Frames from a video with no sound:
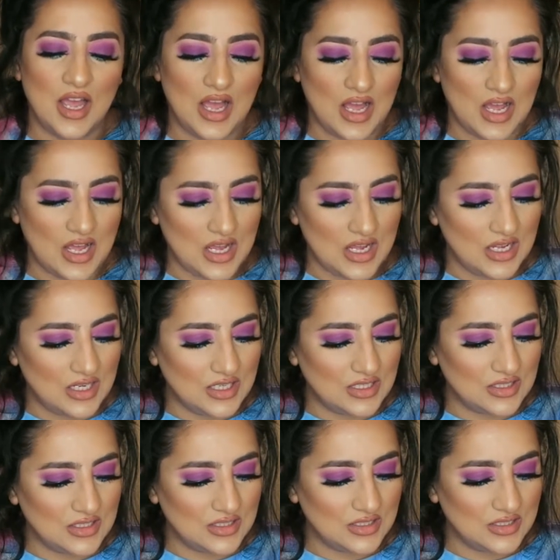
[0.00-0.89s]

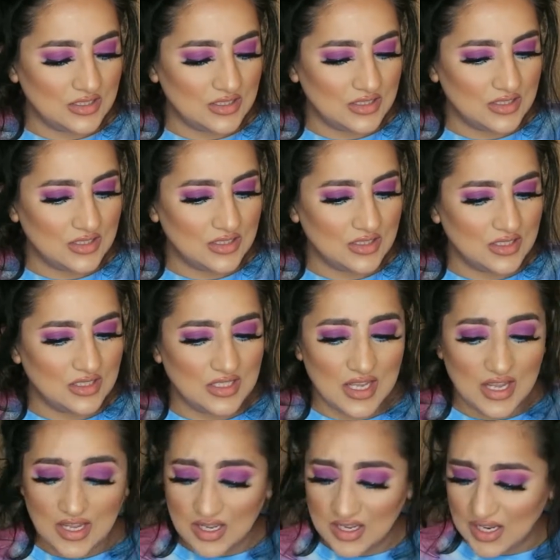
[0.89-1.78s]
and
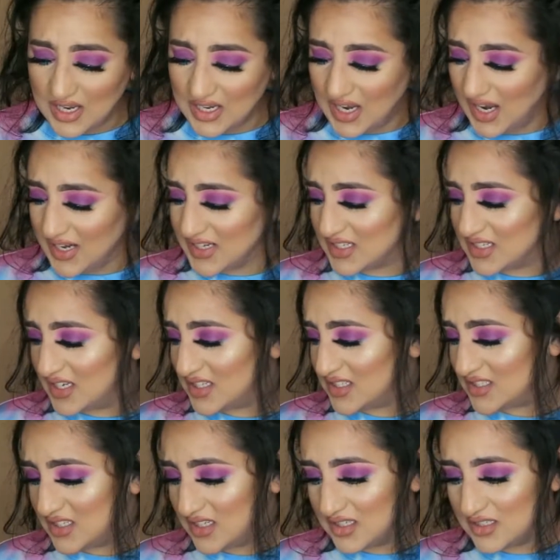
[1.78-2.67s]
yeah i kind of
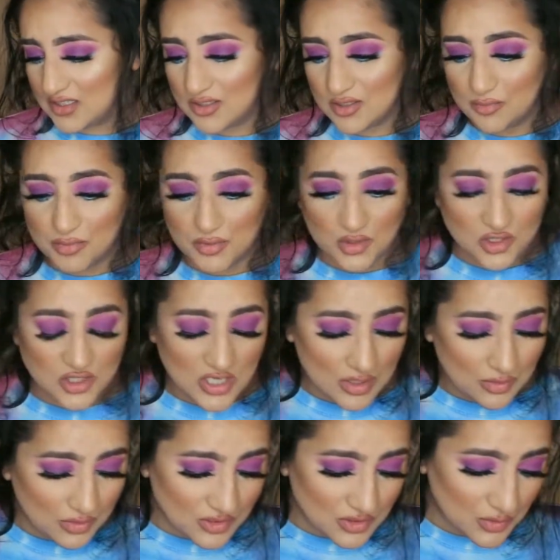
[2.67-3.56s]
tested the brush
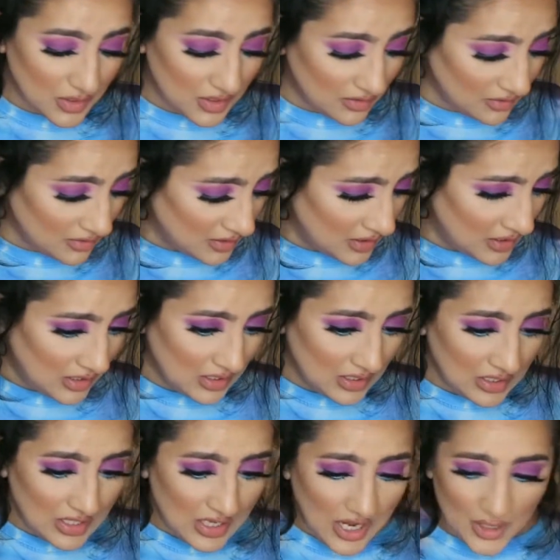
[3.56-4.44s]
out as well
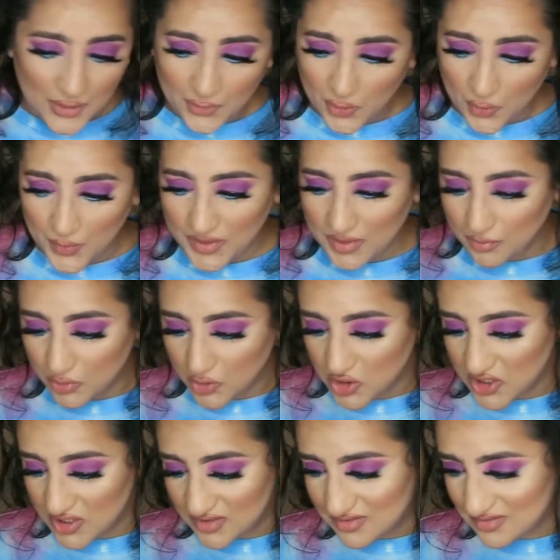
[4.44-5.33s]
i don't know where the
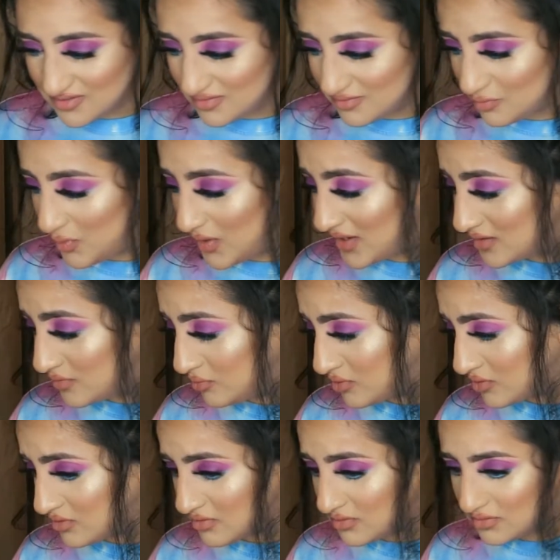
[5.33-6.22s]
brush is where's the
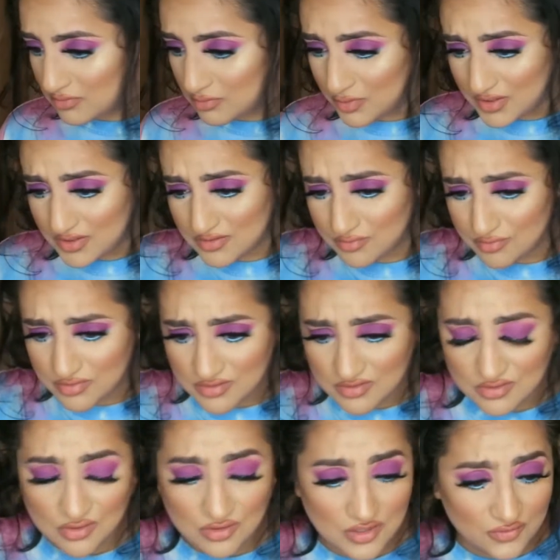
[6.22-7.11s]
brush where's the
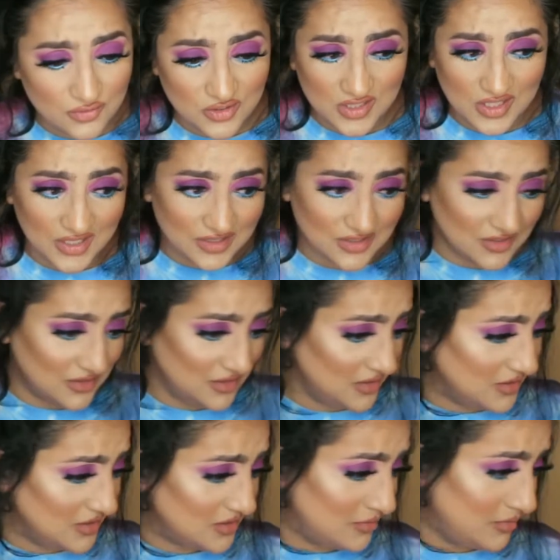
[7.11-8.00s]
brush only if you guys can
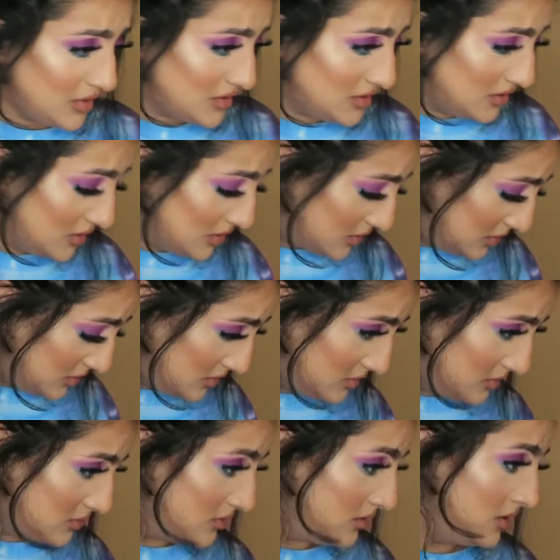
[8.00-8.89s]
see this messy because